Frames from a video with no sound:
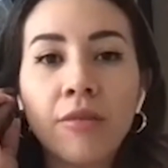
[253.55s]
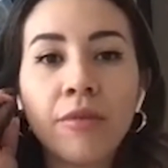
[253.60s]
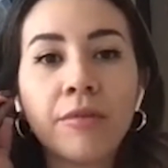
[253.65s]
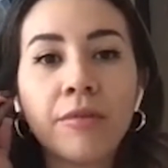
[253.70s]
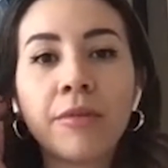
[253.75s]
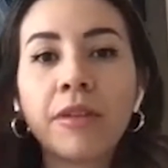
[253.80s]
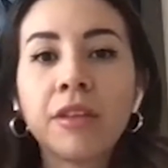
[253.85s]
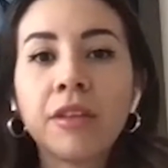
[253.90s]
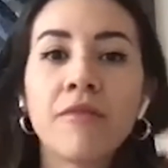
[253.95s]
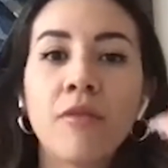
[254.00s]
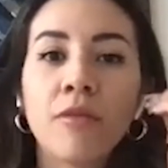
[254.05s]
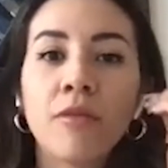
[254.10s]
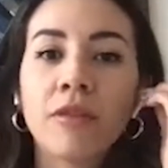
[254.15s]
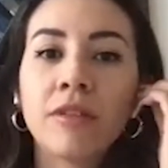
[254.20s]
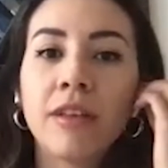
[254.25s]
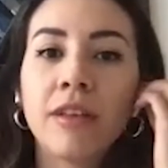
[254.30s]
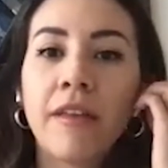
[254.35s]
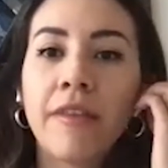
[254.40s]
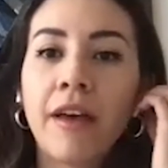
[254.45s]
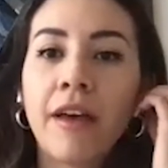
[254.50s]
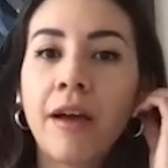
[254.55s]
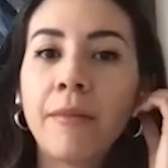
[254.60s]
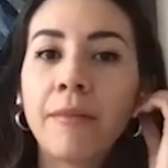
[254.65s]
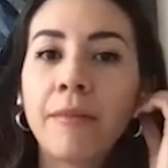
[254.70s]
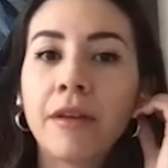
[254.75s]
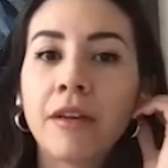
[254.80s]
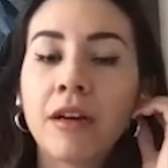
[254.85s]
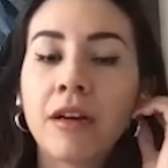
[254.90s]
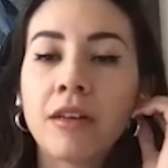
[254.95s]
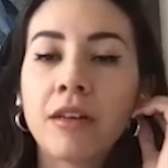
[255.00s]
We really focus on that
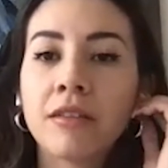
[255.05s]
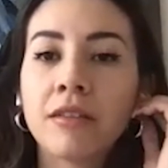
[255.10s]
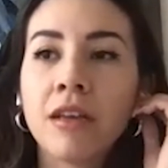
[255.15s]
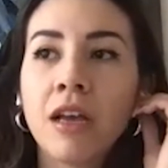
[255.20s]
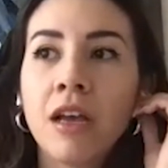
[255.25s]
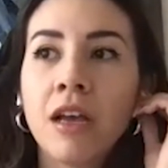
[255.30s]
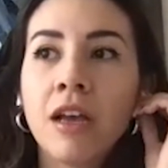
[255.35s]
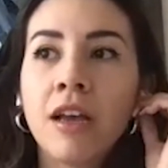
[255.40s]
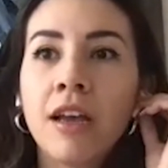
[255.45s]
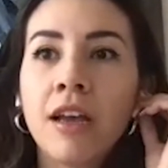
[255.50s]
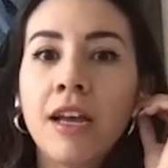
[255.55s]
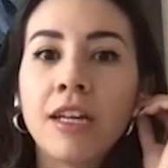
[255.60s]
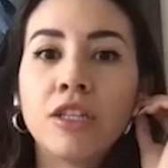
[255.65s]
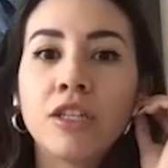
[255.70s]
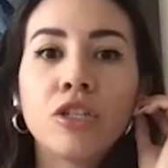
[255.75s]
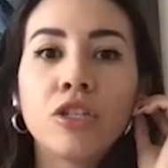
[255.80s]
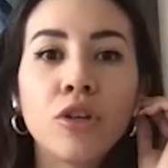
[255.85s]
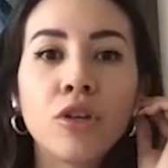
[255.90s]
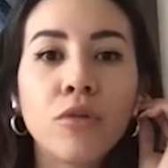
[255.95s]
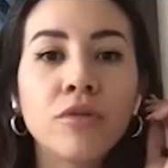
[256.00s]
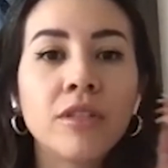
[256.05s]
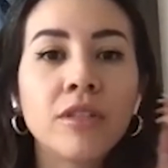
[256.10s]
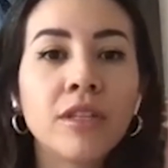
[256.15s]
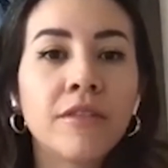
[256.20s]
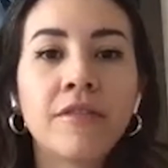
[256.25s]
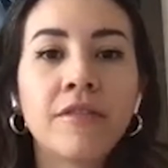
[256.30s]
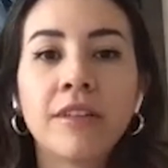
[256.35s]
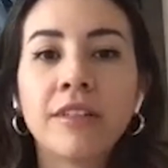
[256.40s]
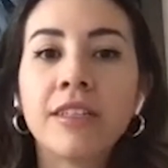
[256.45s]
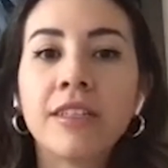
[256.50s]
because it's so
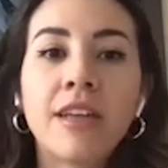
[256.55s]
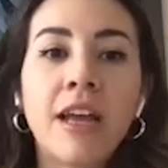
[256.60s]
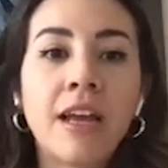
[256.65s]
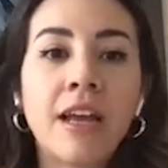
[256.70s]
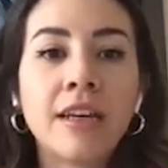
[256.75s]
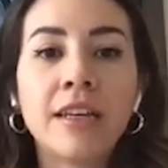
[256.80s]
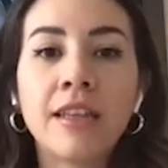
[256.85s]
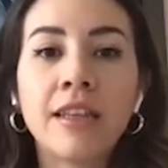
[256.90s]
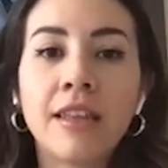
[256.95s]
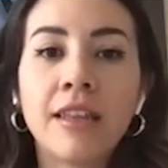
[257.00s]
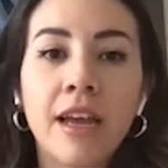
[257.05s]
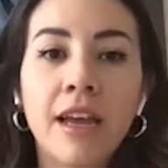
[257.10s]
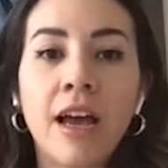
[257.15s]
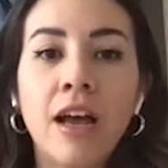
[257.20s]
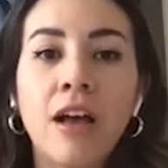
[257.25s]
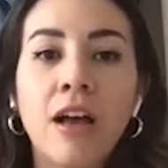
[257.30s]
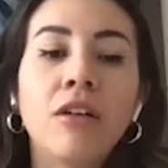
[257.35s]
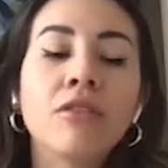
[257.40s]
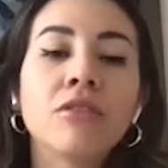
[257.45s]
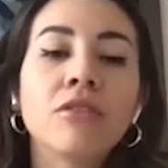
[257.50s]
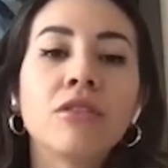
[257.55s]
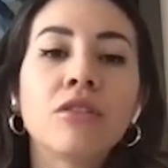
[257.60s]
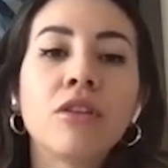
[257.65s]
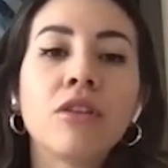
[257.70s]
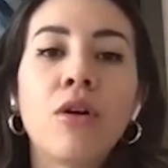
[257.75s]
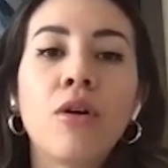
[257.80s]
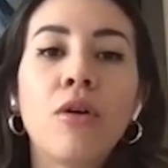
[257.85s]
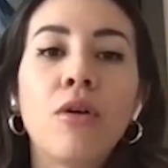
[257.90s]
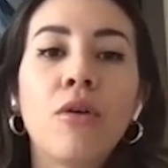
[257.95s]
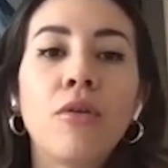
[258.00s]
different than anything else.
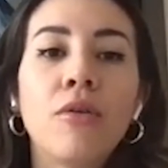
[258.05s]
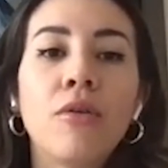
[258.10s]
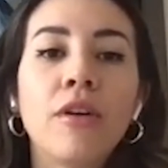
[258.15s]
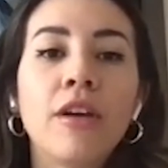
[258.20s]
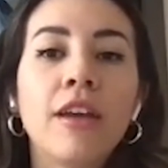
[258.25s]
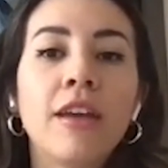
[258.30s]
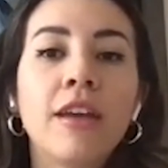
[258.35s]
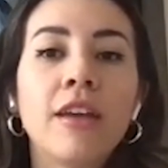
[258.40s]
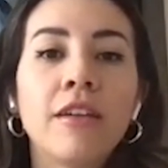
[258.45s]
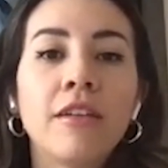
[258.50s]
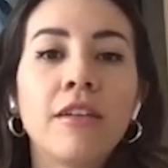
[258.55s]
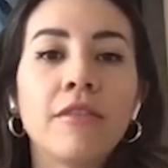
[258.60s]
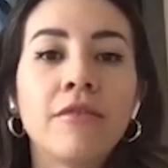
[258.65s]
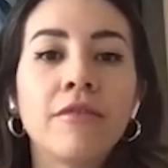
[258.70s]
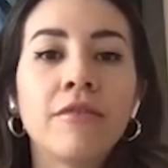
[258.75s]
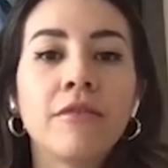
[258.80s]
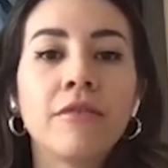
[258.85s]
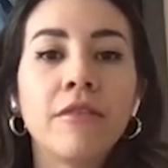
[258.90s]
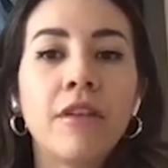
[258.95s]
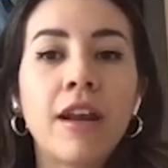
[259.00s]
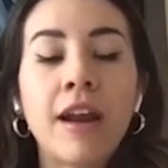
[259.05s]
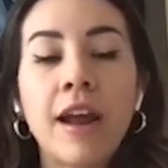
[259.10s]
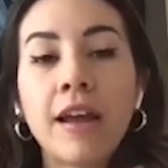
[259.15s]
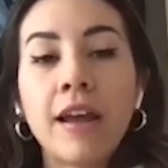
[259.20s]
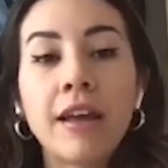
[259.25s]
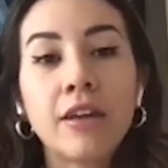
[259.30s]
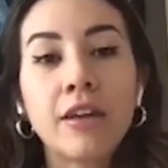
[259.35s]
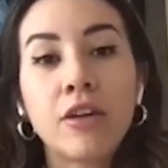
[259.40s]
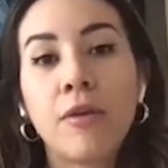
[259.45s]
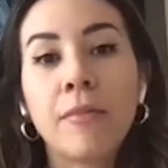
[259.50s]
So
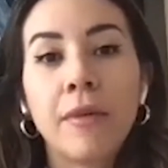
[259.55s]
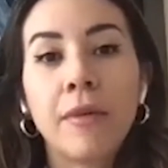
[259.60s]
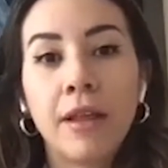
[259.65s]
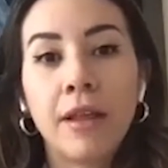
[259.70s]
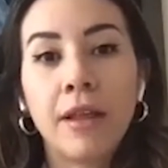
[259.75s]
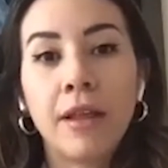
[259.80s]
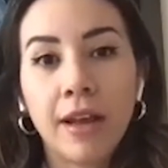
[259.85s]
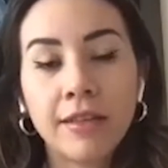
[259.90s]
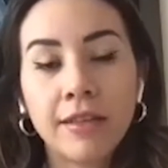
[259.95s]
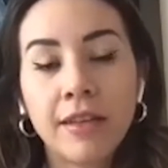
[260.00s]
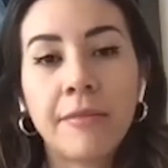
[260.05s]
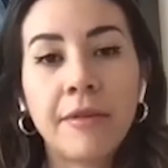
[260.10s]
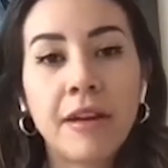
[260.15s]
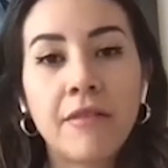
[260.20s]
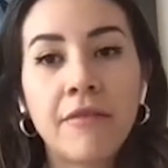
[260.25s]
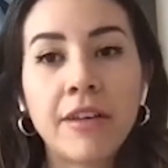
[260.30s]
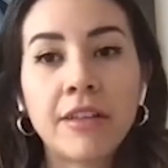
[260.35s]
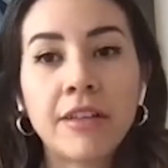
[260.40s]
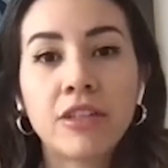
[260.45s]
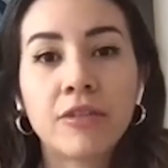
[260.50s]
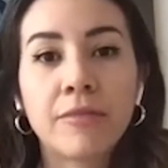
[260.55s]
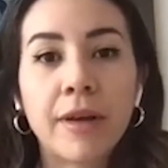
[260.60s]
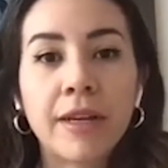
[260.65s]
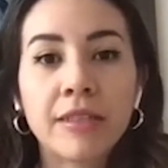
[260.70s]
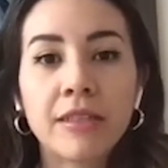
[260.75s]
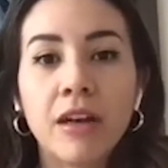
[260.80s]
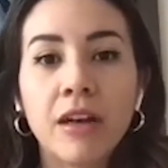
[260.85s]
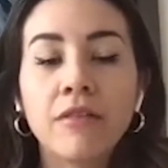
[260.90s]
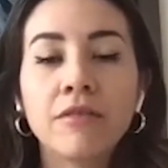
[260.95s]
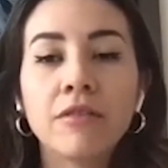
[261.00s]
I'm, like I said, I'm an investor
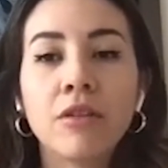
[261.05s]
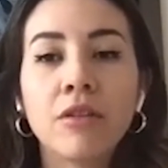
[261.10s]
myself.